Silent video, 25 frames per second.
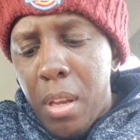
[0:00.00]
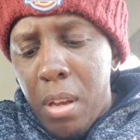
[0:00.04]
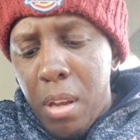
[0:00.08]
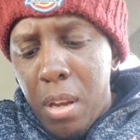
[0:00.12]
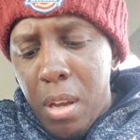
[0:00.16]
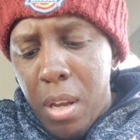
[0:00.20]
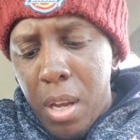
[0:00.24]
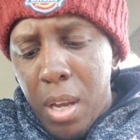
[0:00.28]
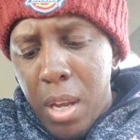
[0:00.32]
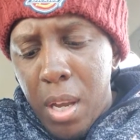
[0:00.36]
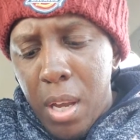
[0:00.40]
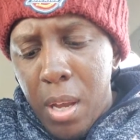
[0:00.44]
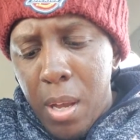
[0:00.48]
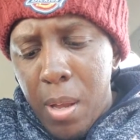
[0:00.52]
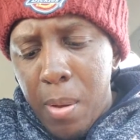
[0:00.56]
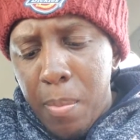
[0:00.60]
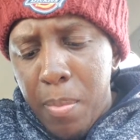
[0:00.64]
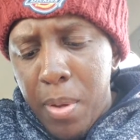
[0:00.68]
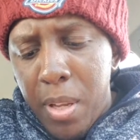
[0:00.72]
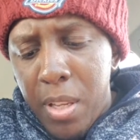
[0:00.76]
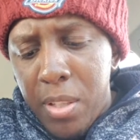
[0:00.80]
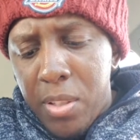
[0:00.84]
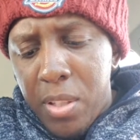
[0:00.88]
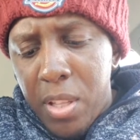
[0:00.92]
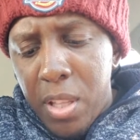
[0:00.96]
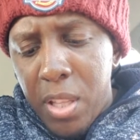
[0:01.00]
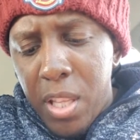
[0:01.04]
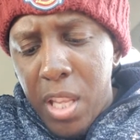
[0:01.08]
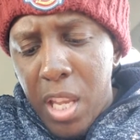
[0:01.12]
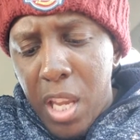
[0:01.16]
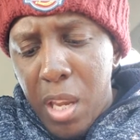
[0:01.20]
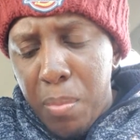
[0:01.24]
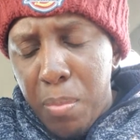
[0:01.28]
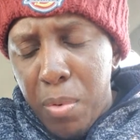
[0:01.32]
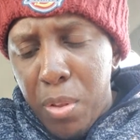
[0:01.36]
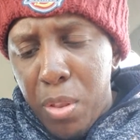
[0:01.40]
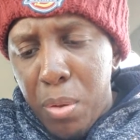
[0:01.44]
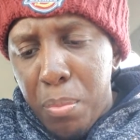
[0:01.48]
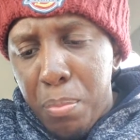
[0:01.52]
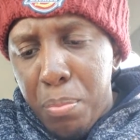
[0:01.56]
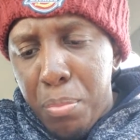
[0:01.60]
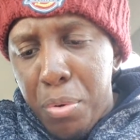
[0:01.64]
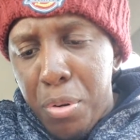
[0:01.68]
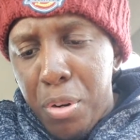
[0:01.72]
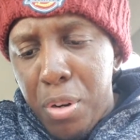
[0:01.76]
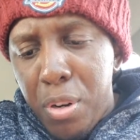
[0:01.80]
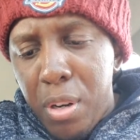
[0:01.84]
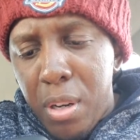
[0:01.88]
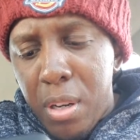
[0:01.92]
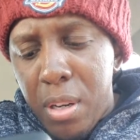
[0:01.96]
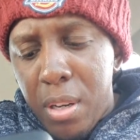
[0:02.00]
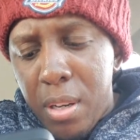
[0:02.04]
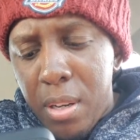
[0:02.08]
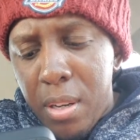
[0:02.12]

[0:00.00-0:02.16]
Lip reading: It's the name of the book.